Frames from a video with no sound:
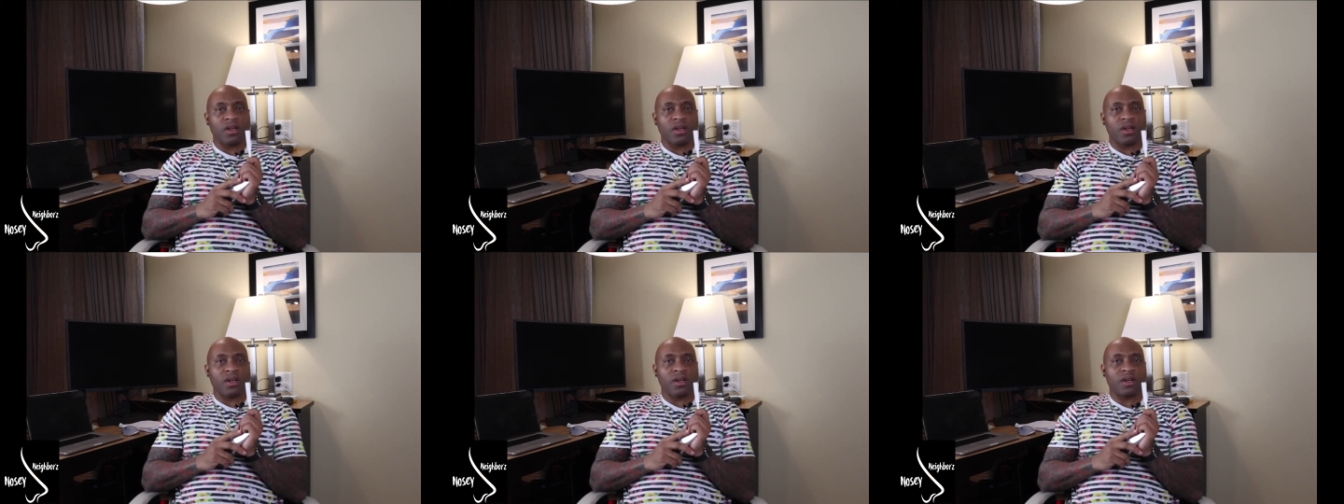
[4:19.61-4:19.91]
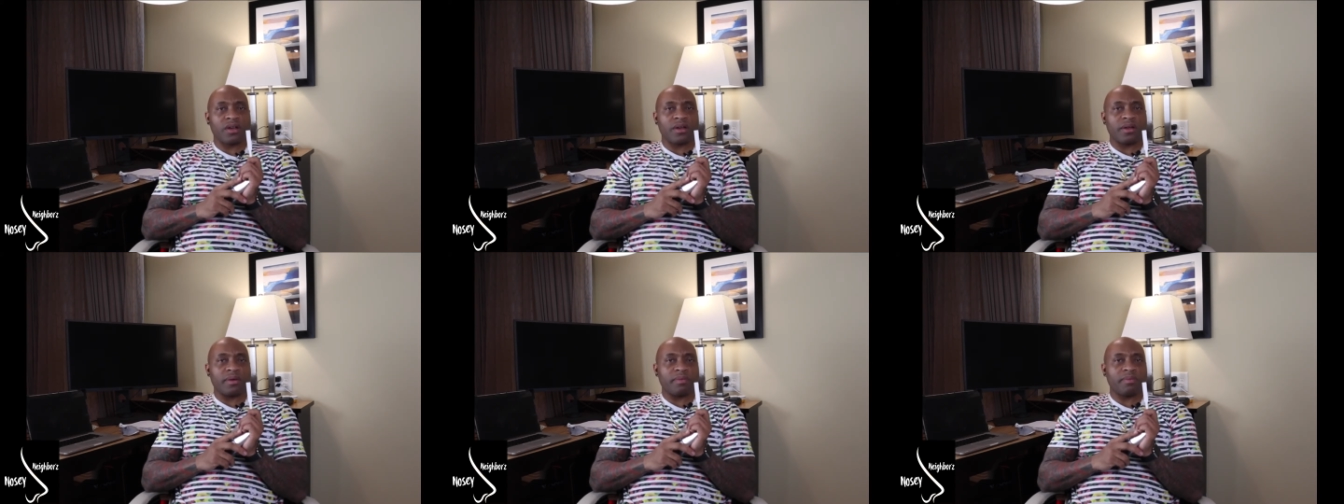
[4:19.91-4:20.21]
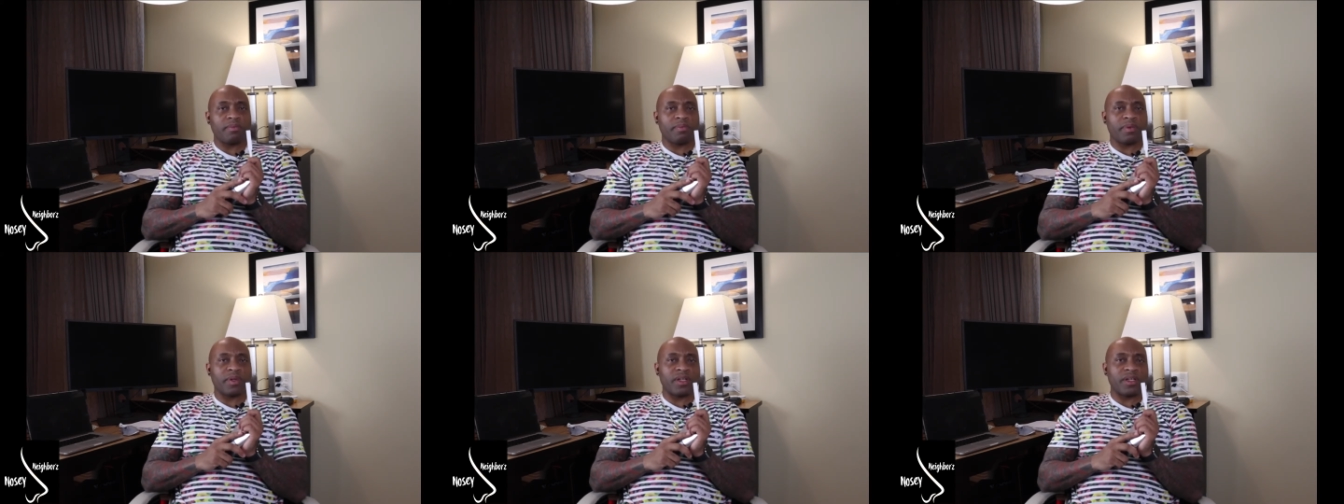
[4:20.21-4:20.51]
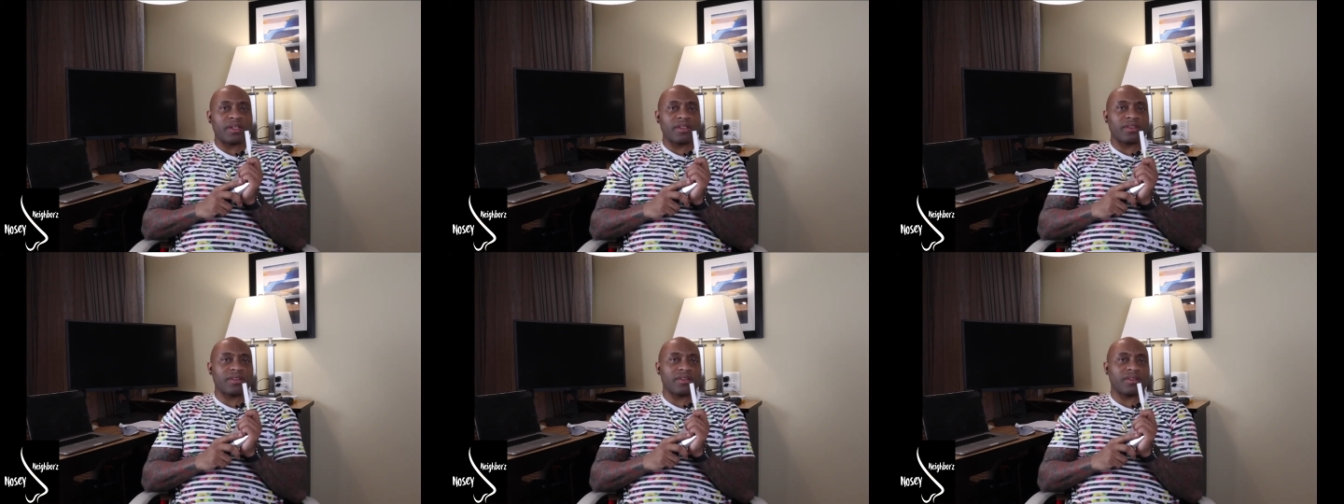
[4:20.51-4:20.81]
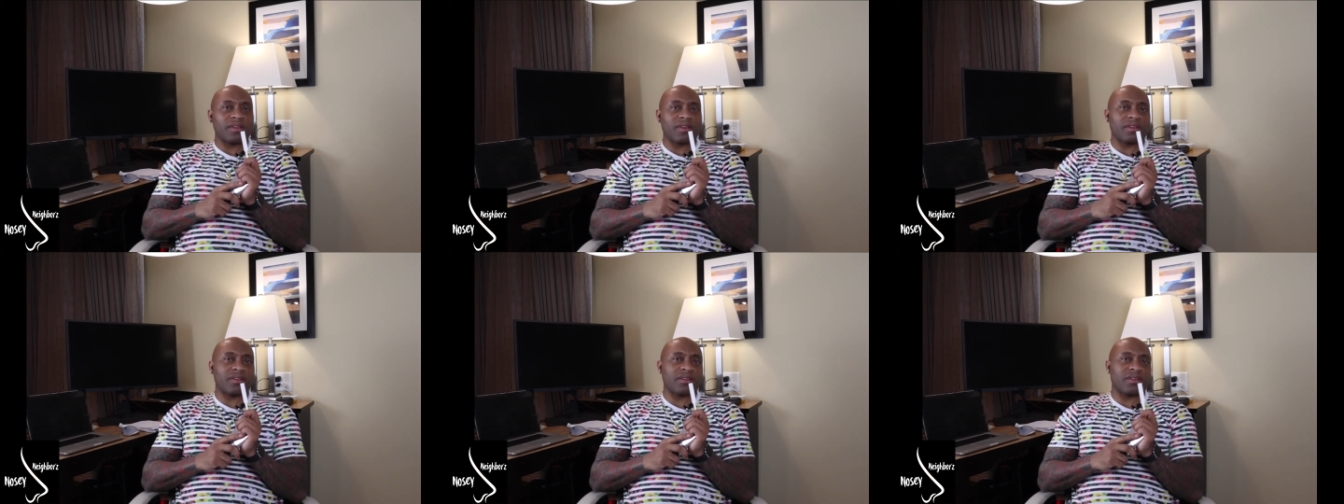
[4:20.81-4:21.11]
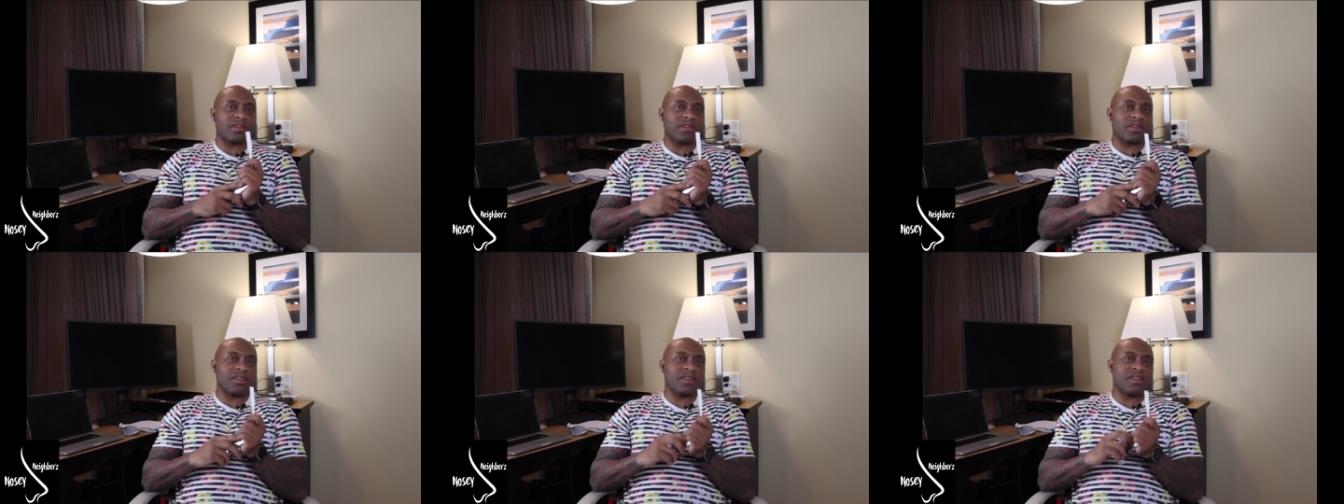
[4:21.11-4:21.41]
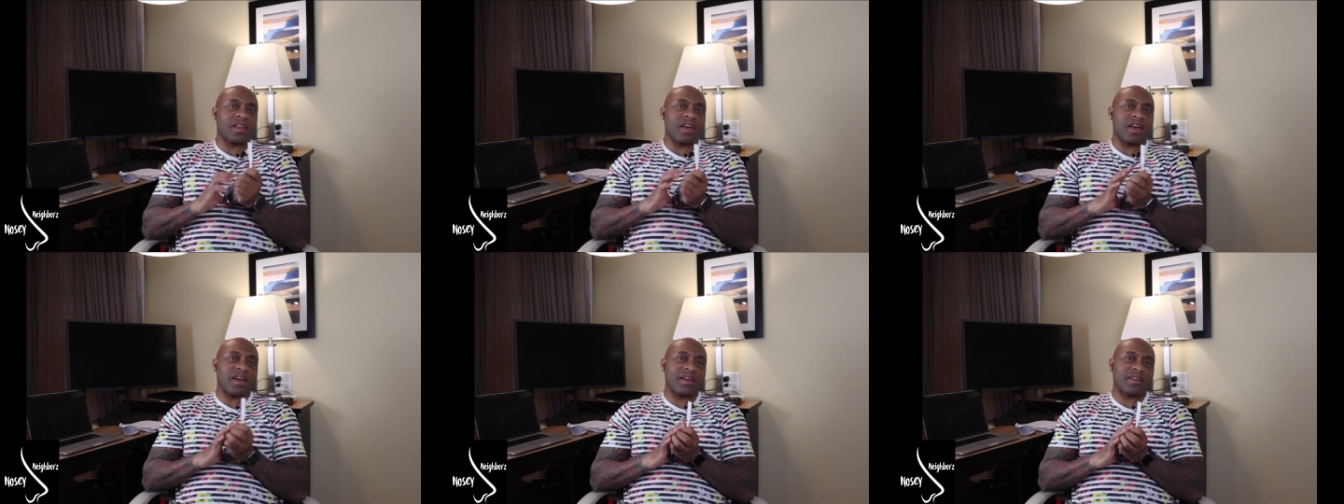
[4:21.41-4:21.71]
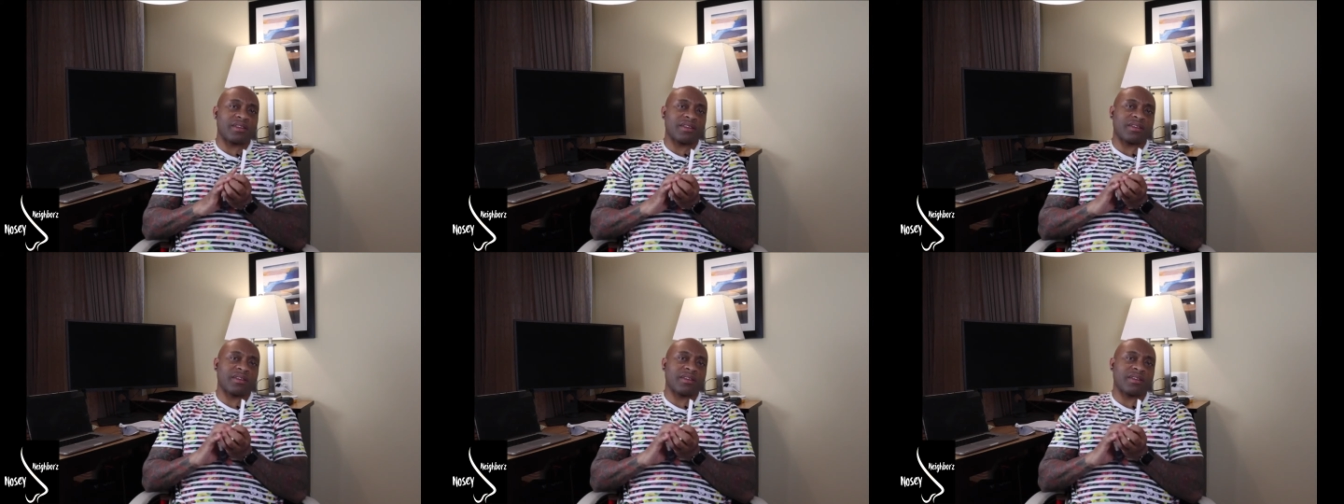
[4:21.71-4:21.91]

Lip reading: but this is not